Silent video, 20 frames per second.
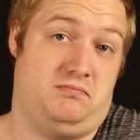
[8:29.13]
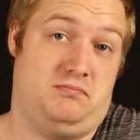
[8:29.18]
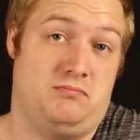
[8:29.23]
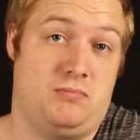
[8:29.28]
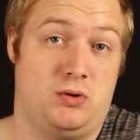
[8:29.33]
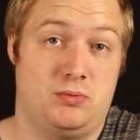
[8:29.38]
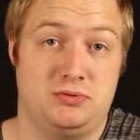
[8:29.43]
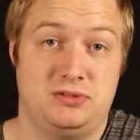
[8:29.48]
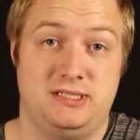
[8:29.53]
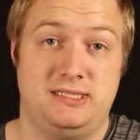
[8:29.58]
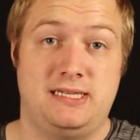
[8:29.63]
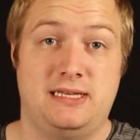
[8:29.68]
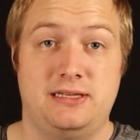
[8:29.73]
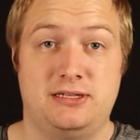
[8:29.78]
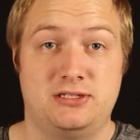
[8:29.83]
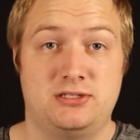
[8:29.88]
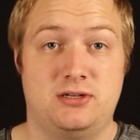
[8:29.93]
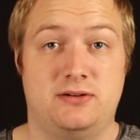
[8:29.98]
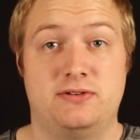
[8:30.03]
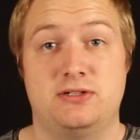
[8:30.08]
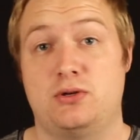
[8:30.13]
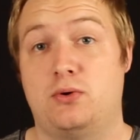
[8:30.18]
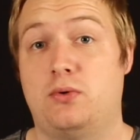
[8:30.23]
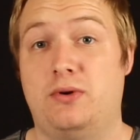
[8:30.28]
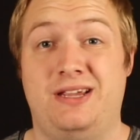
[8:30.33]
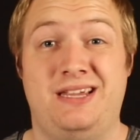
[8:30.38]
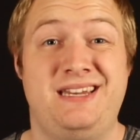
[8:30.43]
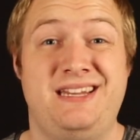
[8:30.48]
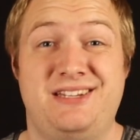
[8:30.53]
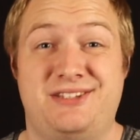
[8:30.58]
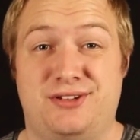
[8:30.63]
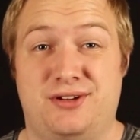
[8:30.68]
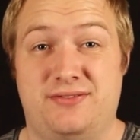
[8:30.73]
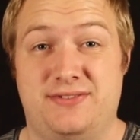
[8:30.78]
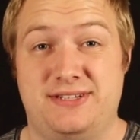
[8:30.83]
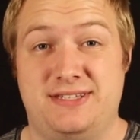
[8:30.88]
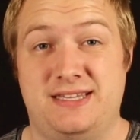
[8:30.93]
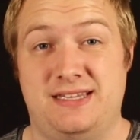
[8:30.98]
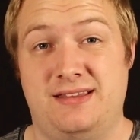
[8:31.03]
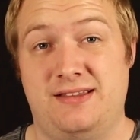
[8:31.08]
mobile detailing service or any
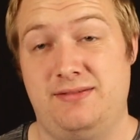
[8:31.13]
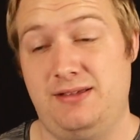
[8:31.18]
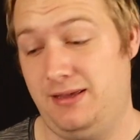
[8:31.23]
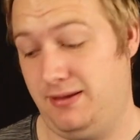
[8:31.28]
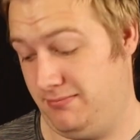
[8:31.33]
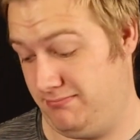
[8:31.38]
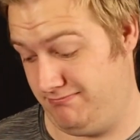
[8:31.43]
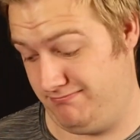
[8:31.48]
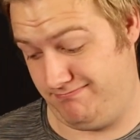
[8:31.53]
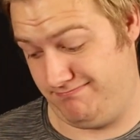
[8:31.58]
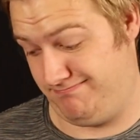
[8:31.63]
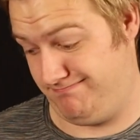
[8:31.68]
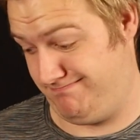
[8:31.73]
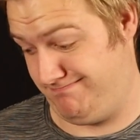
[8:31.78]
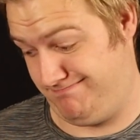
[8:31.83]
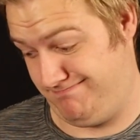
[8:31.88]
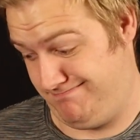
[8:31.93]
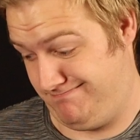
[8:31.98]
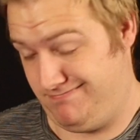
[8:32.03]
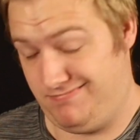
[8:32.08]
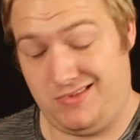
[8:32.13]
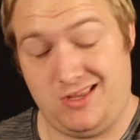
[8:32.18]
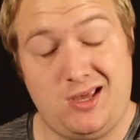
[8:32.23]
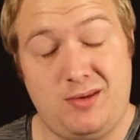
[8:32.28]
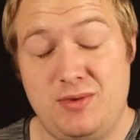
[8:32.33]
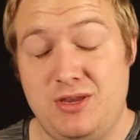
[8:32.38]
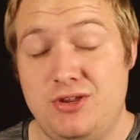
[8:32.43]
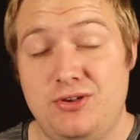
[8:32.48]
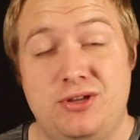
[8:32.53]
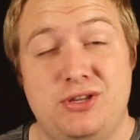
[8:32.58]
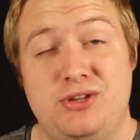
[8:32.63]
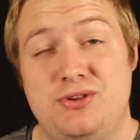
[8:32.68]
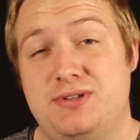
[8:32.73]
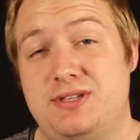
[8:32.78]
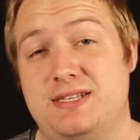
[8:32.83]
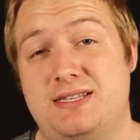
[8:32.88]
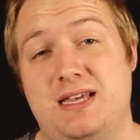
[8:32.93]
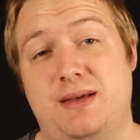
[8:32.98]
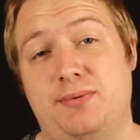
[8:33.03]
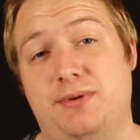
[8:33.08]
service. I mean, you could use
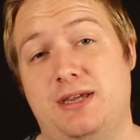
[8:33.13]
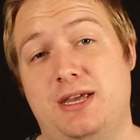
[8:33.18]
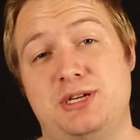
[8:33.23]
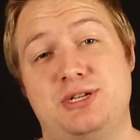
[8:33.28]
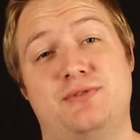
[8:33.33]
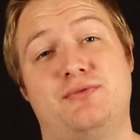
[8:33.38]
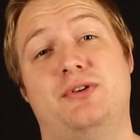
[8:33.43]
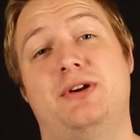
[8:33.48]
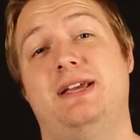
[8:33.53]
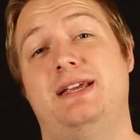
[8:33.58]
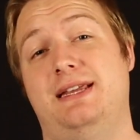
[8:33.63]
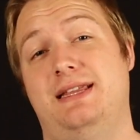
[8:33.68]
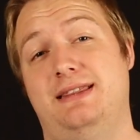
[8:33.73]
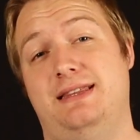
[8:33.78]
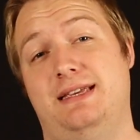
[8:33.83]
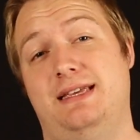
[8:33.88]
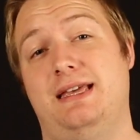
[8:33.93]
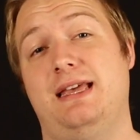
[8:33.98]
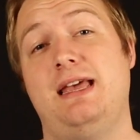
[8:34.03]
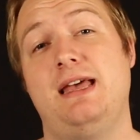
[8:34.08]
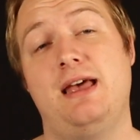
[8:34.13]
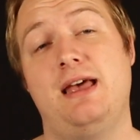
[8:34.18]
this application for anything.